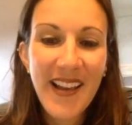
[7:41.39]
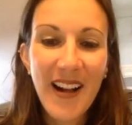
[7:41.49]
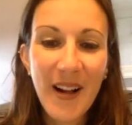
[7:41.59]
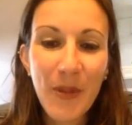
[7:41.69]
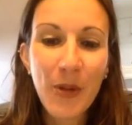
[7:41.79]

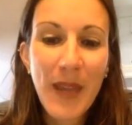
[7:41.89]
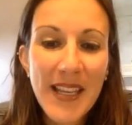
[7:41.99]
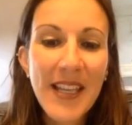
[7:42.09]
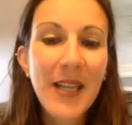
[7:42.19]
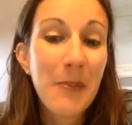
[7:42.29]
They're
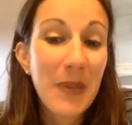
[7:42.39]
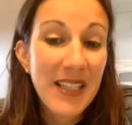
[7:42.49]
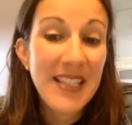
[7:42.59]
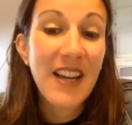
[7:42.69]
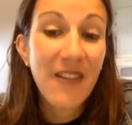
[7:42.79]
making a
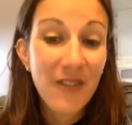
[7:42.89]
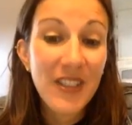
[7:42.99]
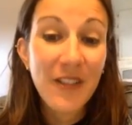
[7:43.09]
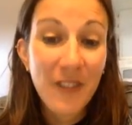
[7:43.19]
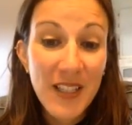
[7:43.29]
big
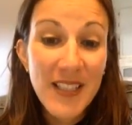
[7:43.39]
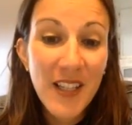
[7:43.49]
difference.